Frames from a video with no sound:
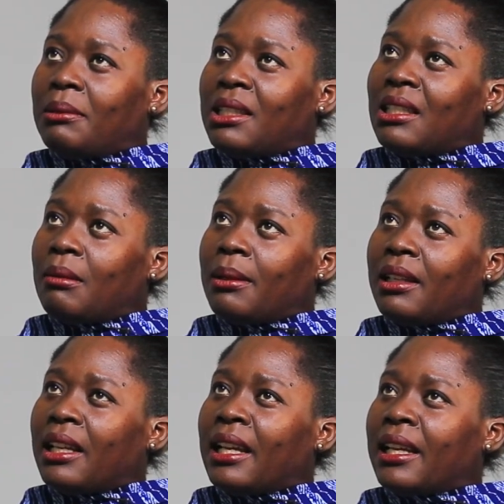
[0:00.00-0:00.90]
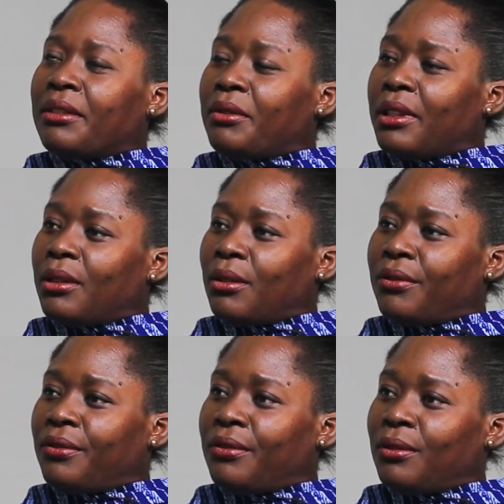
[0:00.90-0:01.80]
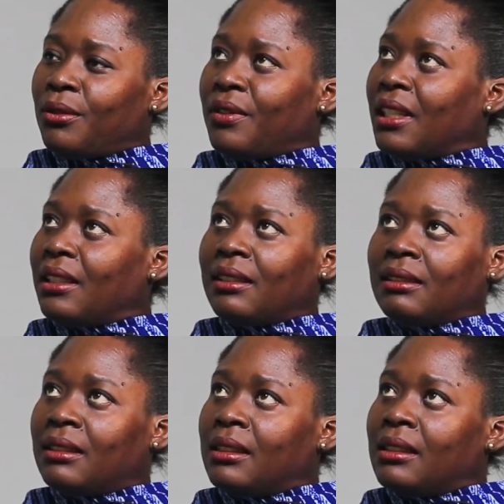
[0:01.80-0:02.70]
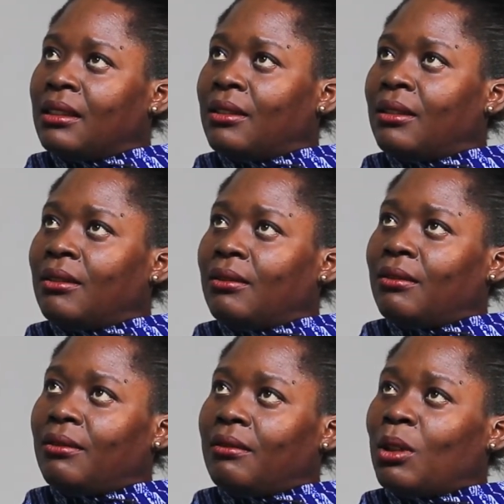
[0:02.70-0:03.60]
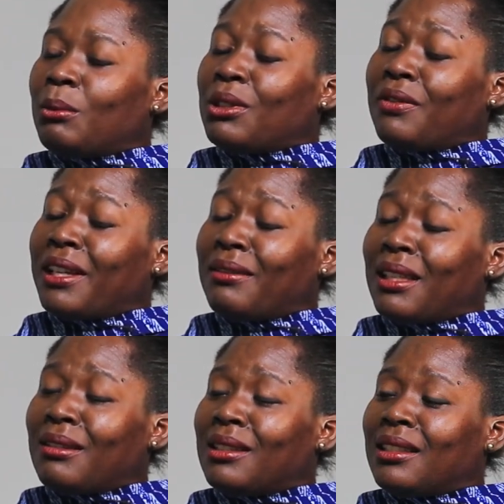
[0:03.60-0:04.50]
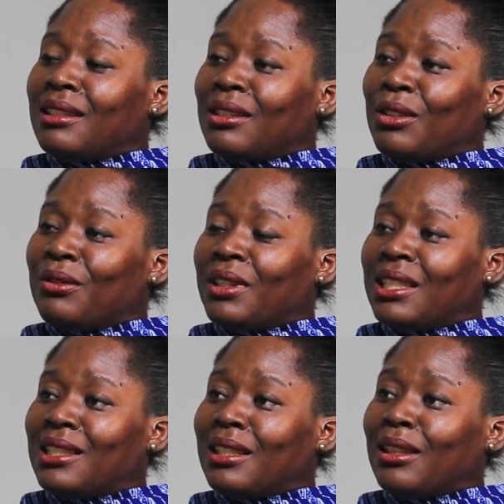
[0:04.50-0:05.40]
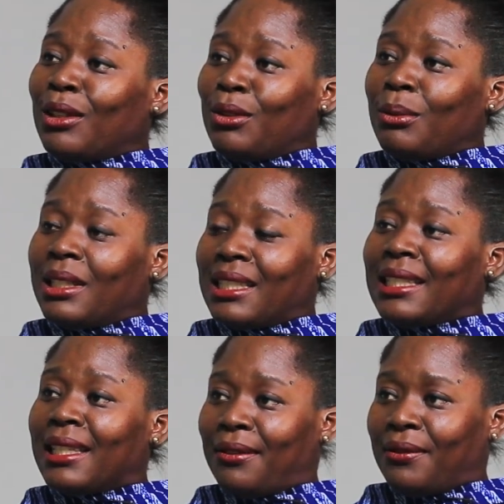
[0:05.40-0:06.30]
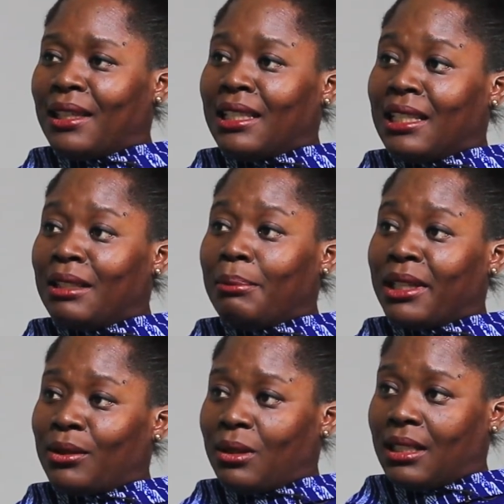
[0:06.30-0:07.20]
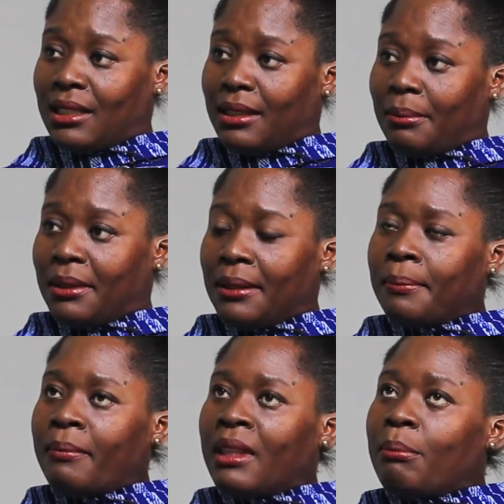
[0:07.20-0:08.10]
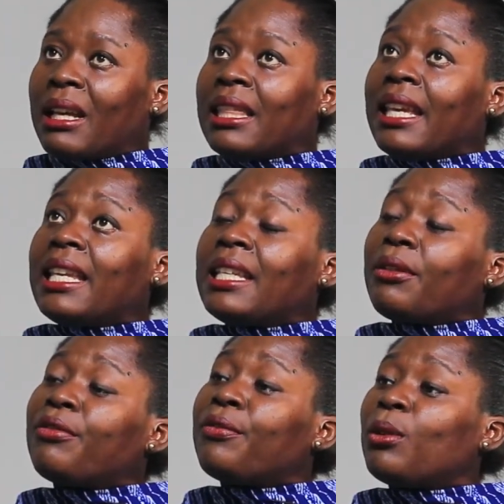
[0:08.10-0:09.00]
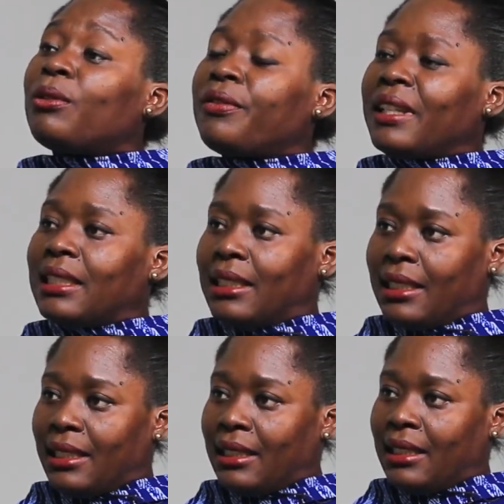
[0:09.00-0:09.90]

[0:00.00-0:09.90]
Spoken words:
just about 100 of over almost 5,000 universities in the US give the need-based scholarship. But they give full funding.